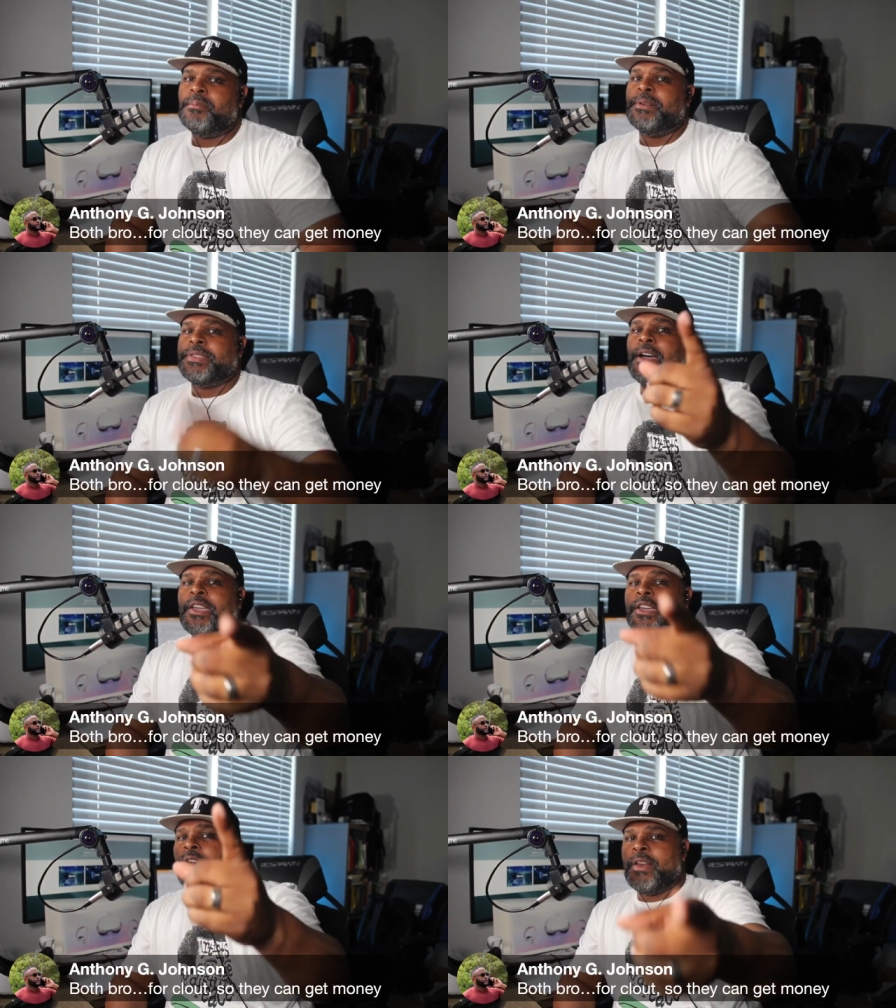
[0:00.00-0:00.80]
but they'll
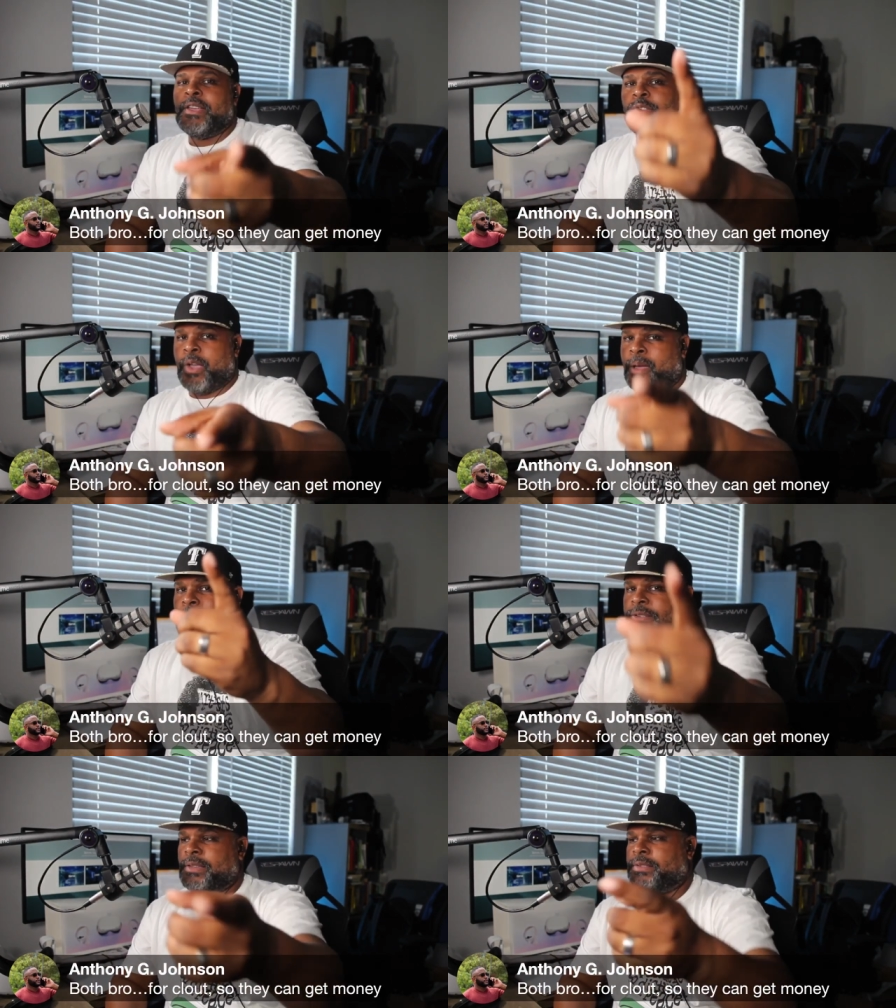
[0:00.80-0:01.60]
get on Instagram
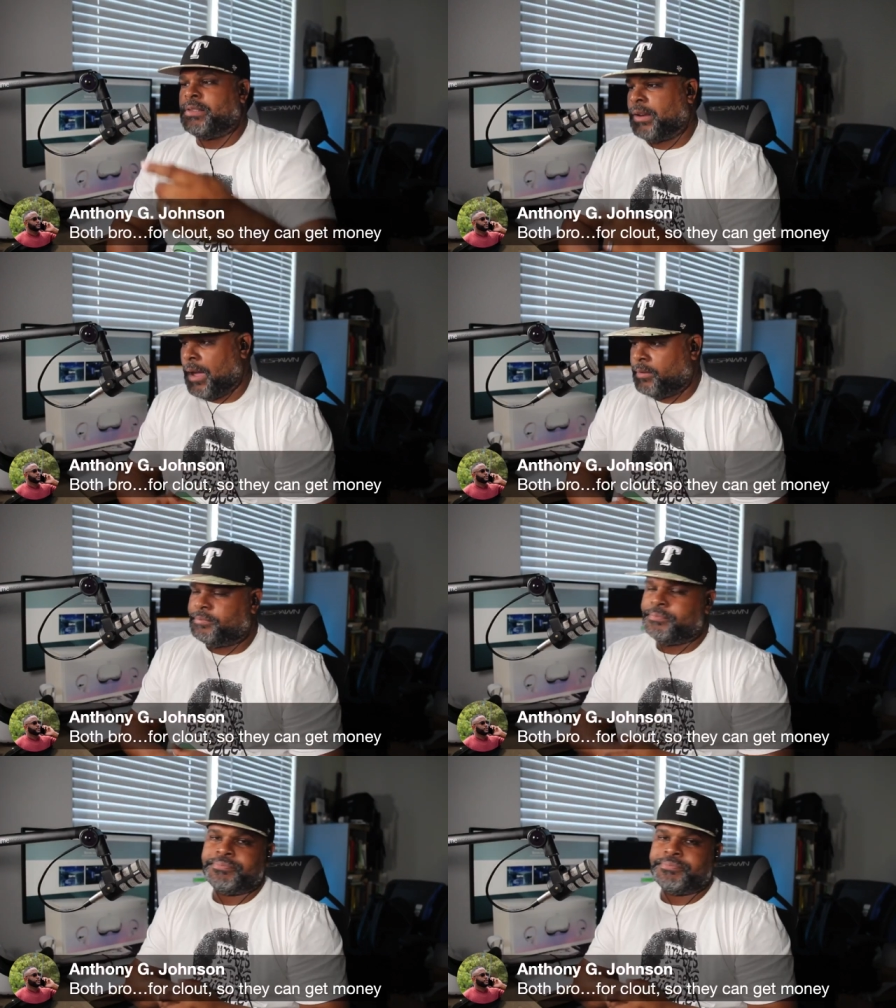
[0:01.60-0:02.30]
and chase this clout.